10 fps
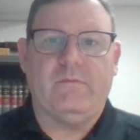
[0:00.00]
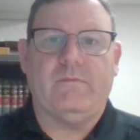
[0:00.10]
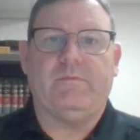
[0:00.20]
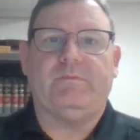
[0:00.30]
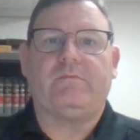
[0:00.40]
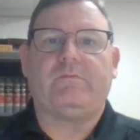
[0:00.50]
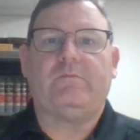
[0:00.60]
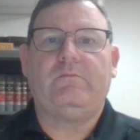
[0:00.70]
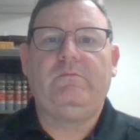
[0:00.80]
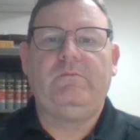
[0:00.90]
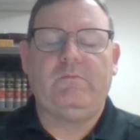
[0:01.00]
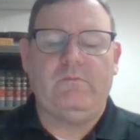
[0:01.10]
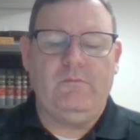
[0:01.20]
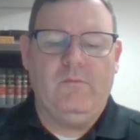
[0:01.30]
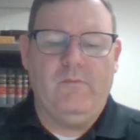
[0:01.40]

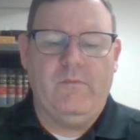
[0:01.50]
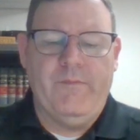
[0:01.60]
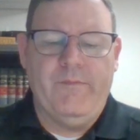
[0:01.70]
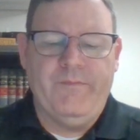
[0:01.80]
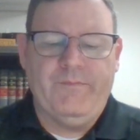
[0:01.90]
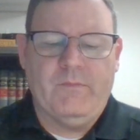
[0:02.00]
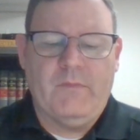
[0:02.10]
[no speech]